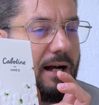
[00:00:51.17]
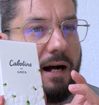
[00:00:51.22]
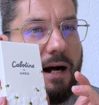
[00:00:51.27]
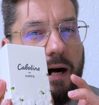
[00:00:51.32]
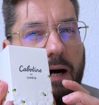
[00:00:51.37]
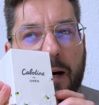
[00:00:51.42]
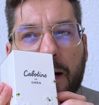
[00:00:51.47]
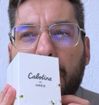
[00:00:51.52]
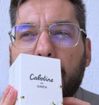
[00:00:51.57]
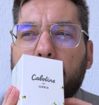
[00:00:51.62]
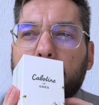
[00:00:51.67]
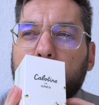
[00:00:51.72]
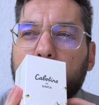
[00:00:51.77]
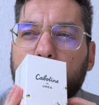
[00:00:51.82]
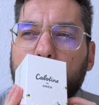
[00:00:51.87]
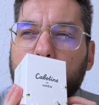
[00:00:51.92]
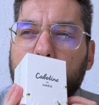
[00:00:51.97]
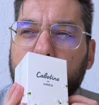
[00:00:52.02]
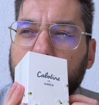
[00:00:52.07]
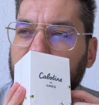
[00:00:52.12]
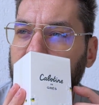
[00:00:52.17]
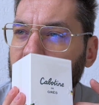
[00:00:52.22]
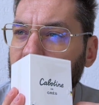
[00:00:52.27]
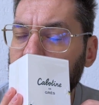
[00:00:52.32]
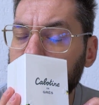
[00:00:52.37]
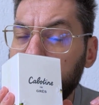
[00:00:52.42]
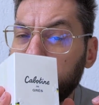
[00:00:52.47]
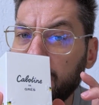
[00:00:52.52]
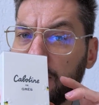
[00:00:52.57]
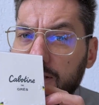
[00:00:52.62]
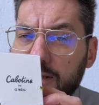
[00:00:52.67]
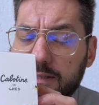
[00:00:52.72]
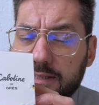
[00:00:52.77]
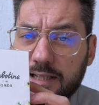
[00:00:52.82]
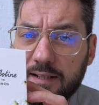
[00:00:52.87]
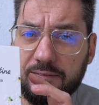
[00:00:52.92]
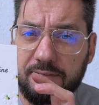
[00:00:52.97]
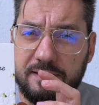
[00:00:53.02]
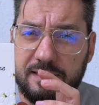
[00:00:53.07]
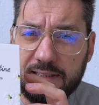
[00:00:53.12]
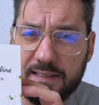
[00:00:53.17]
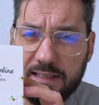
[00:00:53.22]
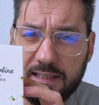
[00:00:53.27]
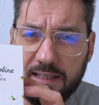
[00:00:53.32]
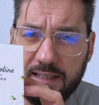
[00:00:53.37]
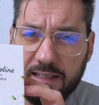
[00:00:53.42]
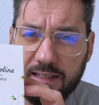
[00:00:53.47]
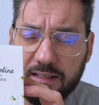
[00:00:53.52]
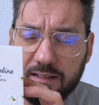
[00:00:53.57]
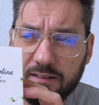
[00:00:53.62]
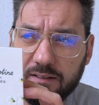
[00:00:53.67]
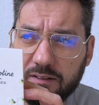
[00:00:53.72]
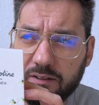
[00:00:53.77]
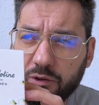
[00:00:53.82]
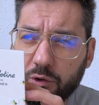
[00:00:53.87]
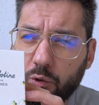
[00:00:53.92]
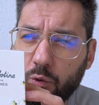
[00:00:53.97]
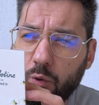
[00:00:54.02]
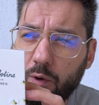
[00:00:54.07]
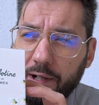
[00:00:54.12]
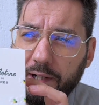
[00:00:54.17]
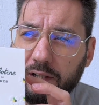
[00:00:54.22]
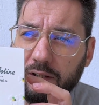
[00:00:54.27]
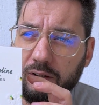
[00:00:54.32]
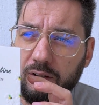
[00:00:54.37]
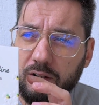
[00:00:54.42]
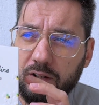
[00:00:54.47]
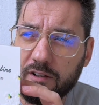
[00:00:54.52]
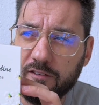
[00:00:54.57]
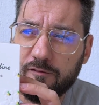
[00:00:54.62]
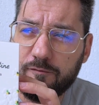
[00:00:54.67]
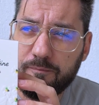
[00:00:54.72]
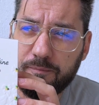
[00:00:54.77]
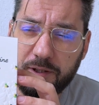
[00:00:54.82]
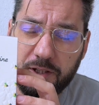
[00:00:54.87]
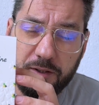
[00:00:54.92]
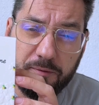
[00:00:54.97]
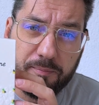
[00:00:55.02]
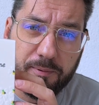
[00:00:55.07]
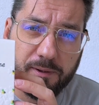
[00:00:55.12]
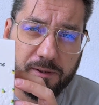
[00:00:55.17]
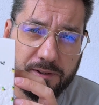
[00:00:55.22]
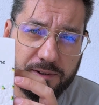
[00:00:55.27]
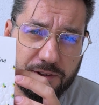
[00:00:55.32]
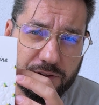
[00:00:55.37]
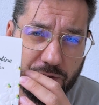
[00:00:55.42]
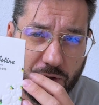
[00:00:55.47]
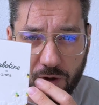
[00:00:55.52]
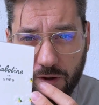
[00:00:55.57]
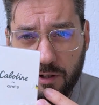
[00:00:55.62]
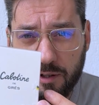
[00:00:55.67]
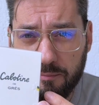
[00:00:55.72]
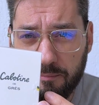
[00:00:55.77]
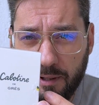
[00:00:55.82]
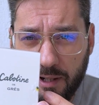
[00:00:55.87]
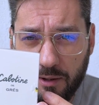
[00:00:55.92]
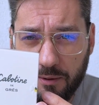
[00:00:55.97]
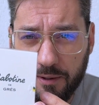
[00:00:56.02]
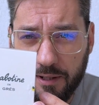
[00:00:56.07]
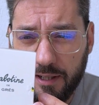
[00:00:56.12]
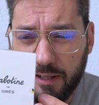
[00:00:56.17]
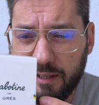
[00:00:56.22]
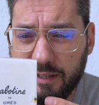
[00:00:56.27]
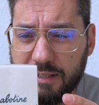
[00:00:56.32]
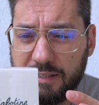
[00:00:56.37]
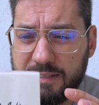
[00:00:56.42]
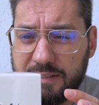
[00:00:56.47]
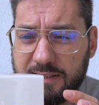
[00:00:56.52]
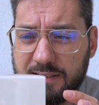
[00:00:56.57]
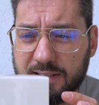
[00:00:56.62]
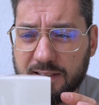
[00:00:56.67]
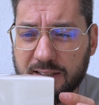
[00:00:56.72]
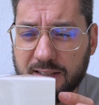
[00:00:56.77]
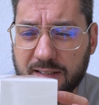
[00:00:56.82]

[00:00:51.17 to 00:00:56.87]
mainly because I've seen quite a lot of people talk about it. It's